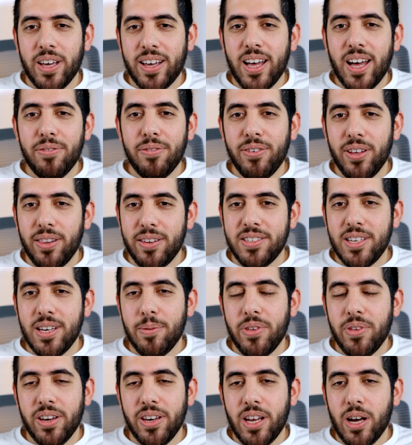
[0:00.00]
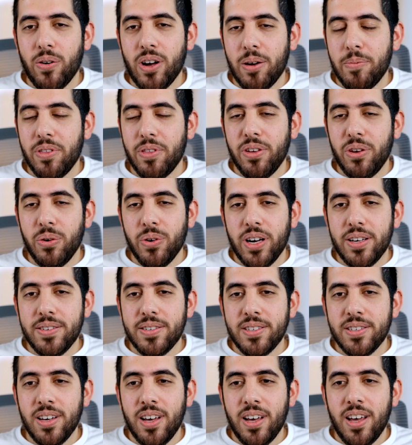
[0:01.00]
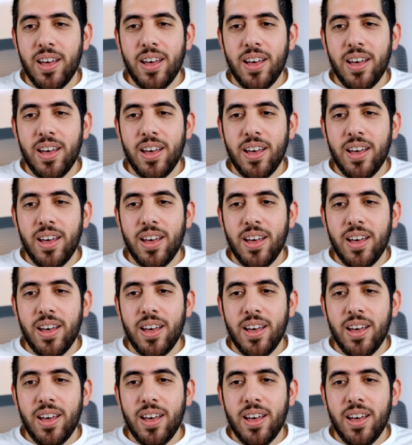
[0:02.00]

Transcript: Like I feel the same thing now. I'm in the US.